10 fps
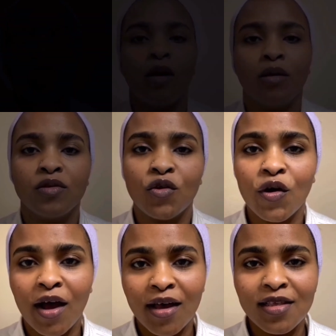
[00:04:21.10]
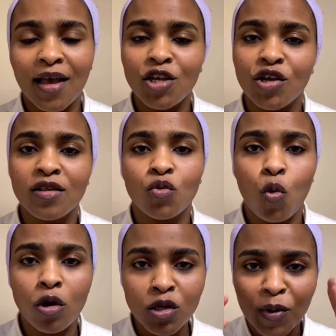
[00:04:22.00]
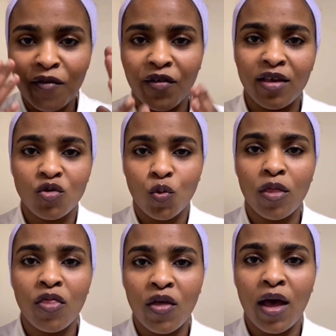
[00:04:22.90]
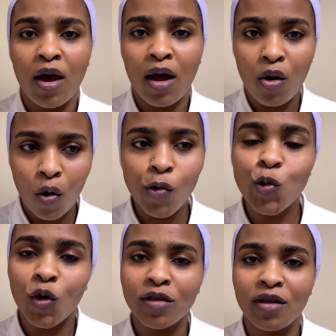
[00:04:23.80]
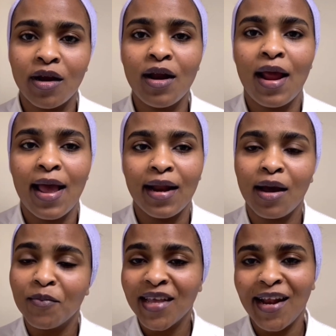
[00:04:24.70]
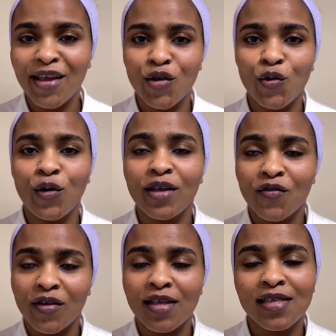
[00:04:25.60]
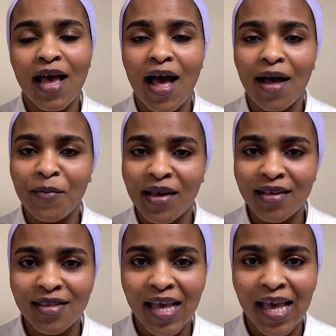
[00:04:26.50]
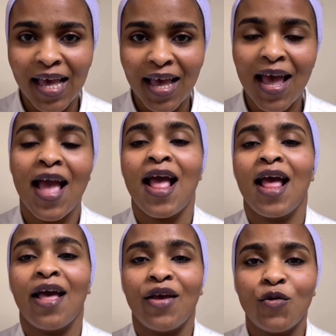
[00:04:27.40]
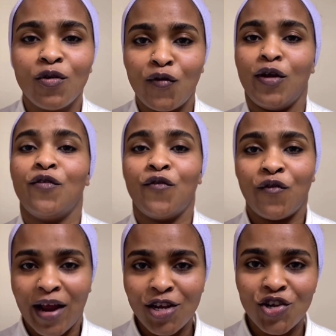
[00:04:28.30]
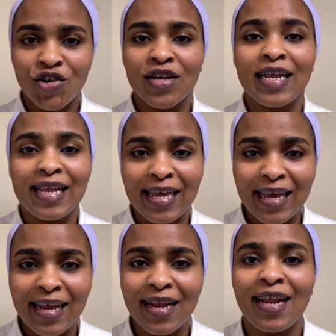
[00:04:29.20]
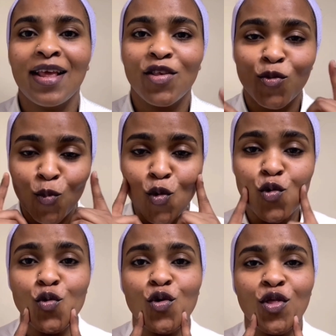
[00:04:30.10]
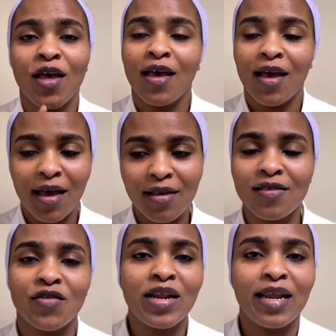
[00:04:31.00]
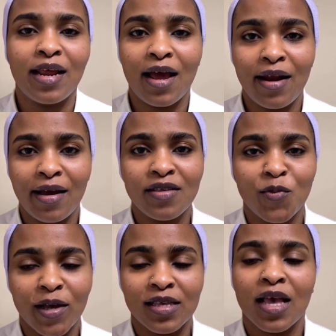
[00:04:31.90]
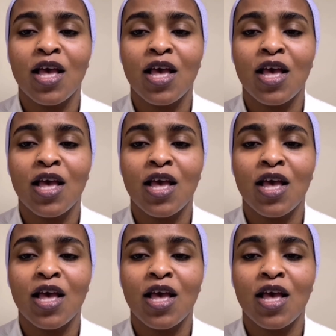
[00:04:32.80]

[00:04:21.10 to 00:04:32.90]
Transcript: So guys, I just washed my face with the cold water, and I'm telling you, it feels amazing. You will feel fresh, clean, smooth. It's really a nice mask.